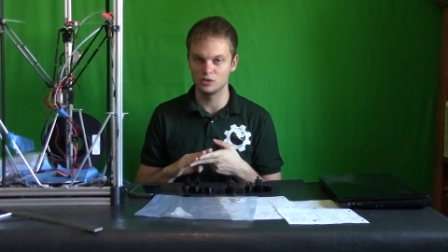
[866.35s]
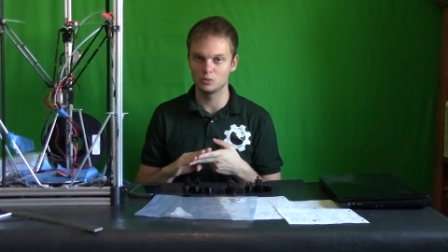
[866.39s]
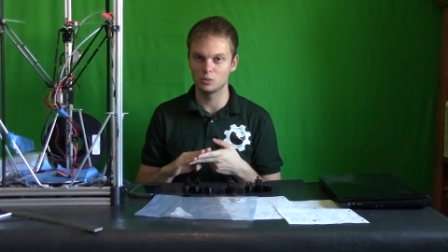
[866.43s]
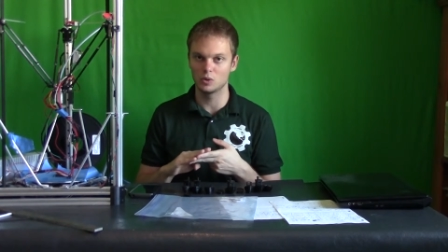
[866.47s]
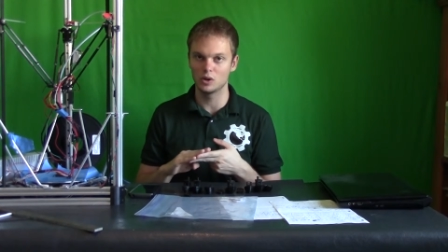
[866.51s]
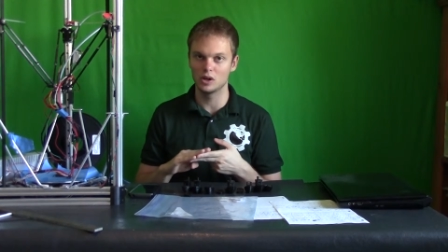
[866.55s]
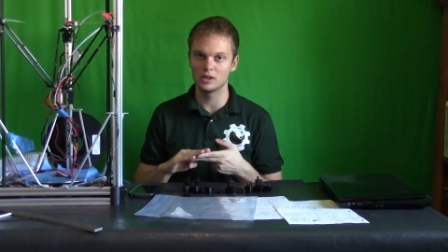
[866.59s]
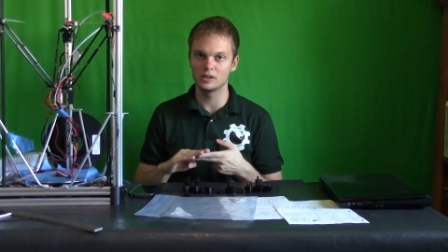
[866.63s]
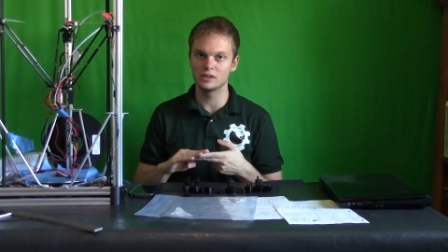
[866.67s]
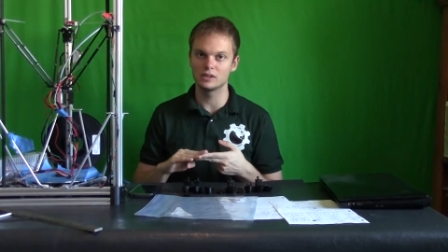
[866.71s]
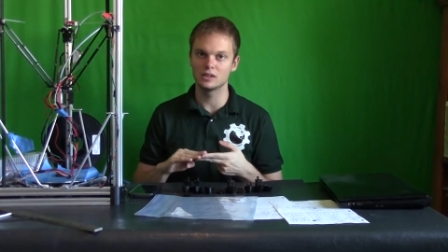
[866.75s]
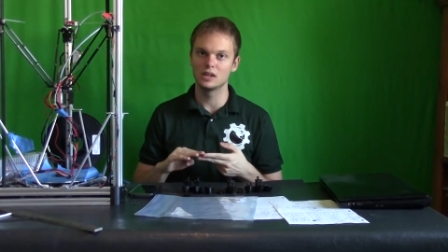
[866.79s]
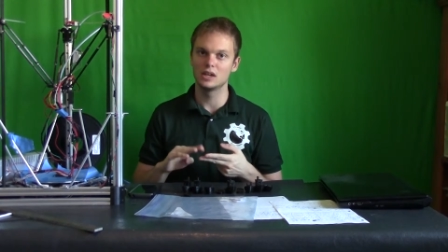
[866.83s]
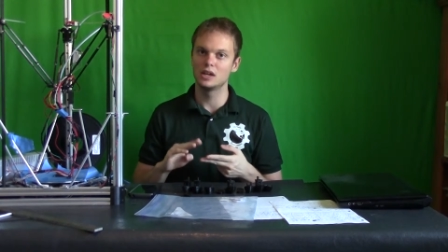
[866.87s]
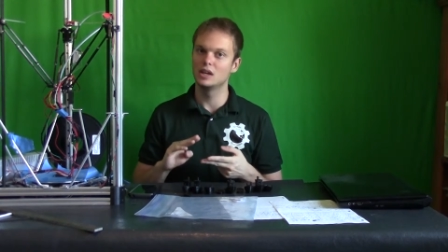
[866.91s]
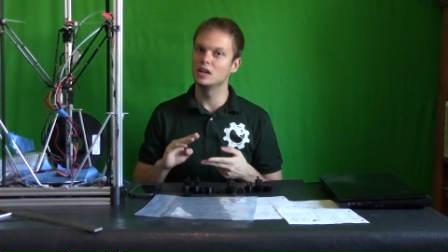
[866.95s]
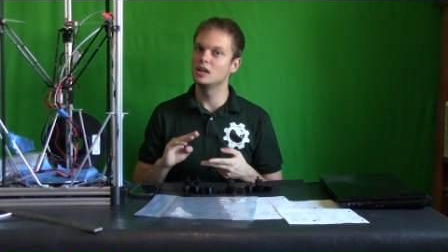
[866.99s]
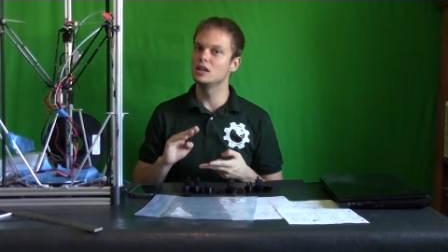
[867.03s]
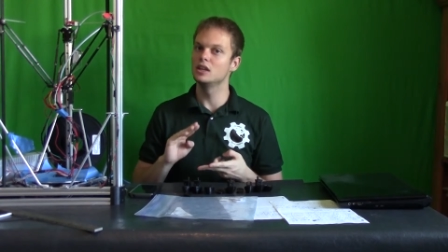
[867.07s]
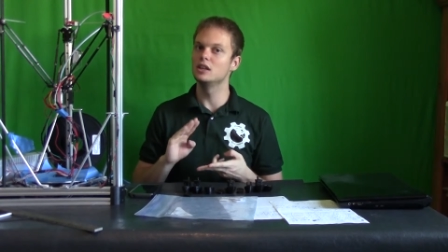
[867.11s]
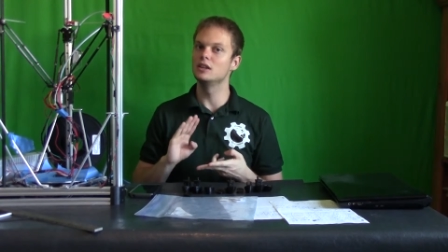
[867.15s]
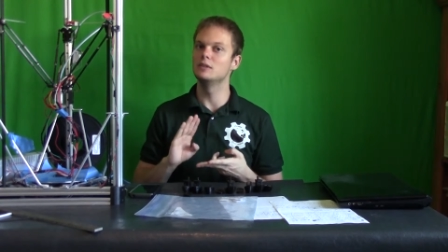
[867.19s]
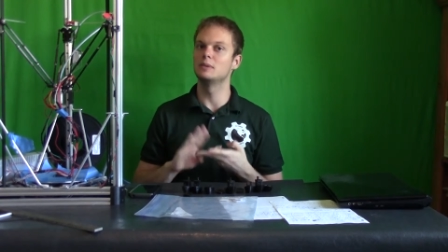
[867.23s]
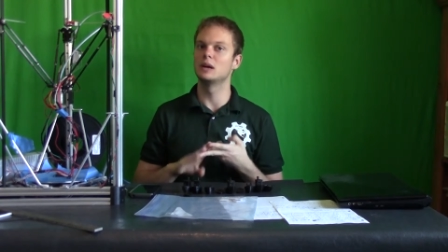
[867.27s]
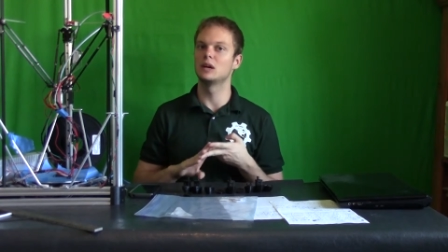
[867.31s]
you want,
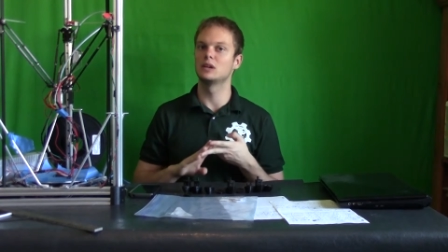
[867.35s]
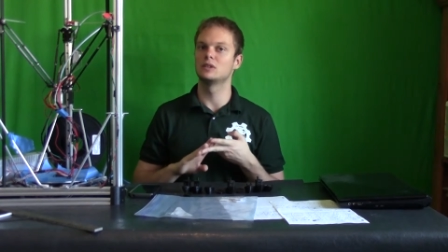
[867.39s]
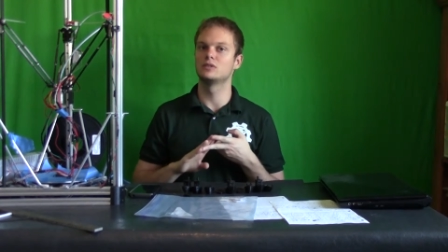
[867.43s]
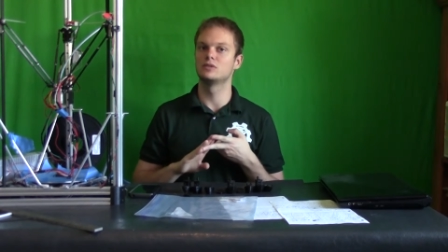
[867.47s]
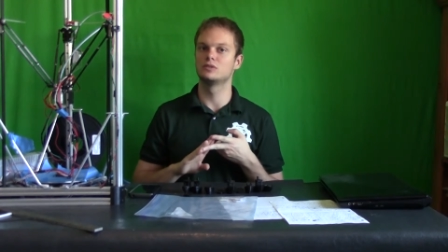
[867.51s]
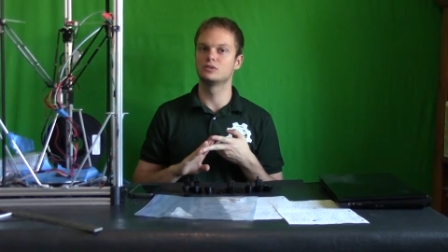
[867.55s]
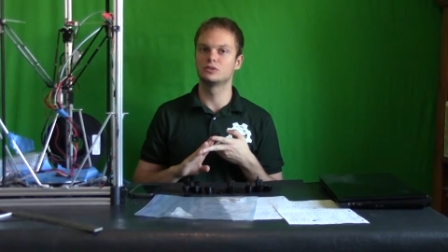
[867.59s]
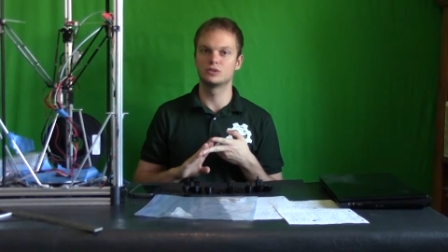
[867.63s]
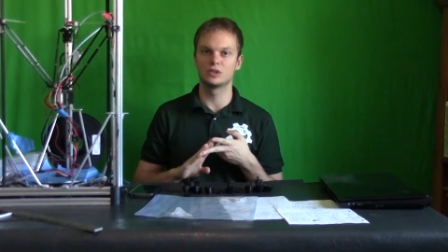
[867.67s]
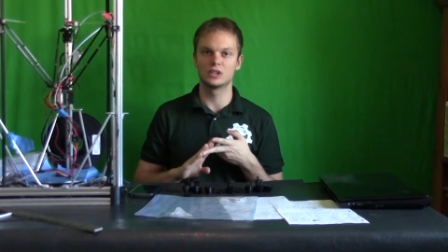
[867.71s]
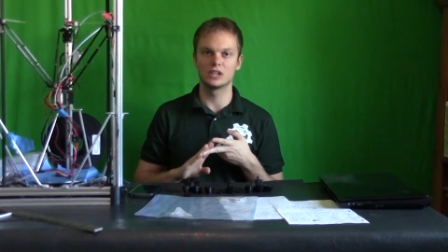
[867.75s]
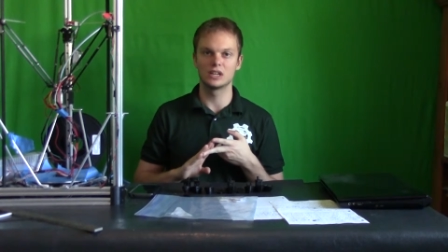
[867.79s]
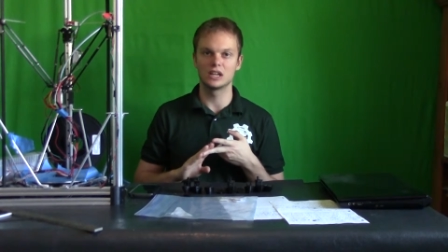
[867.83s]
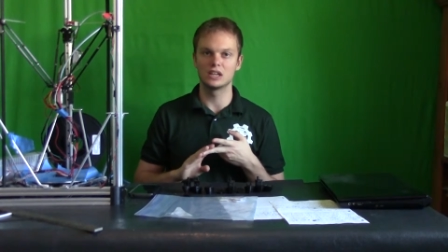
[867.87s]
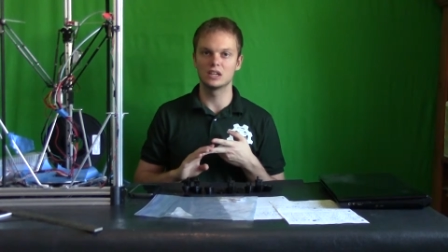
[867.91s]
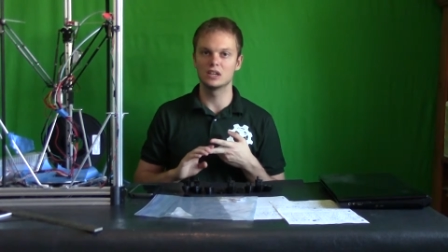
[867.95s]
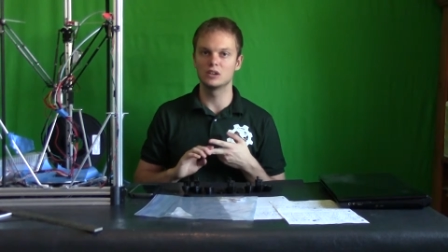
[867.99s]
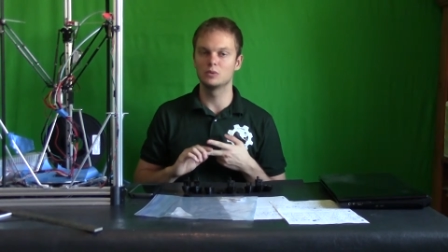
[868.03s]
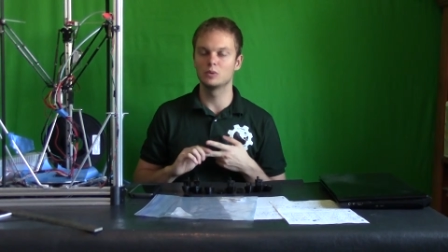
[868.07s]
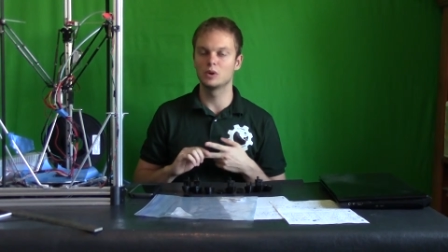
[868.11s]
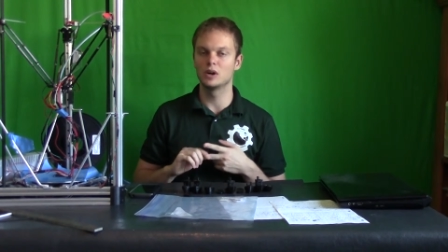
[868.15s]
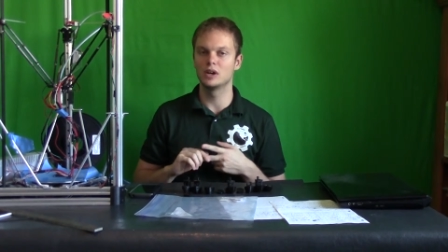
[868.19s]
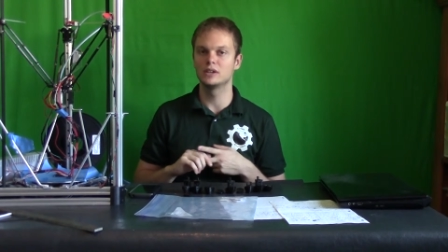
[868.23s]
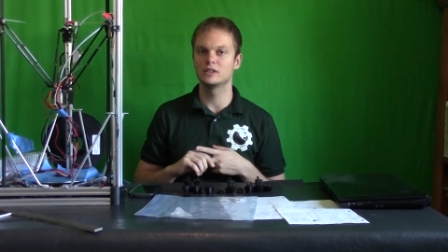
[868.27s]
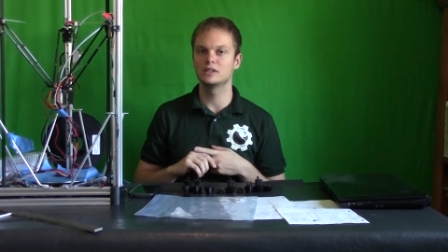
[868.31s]
the amount of stringing
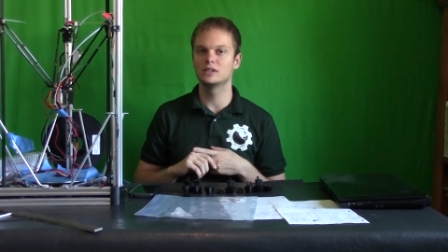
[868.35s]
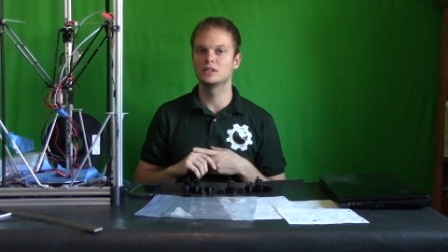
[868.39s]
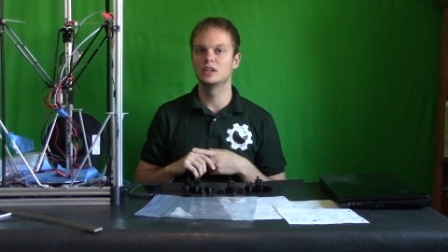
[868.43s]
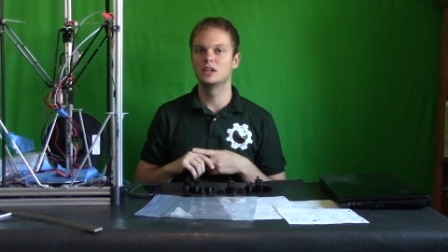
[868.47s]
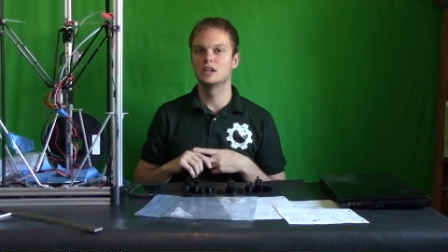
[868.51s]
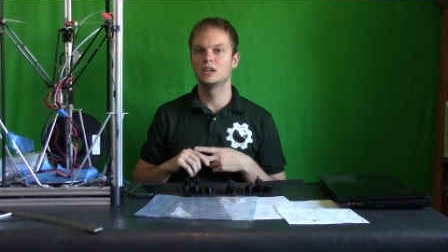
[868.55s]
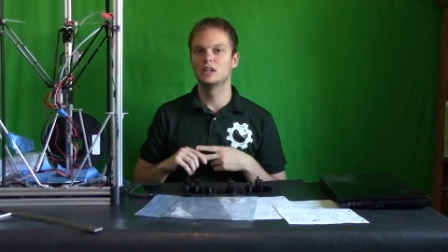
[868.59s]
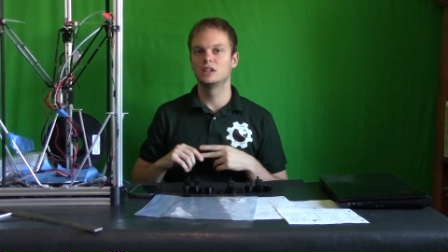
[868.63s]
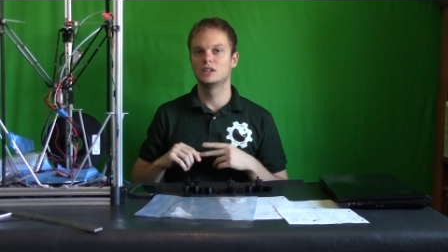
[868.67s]
you want.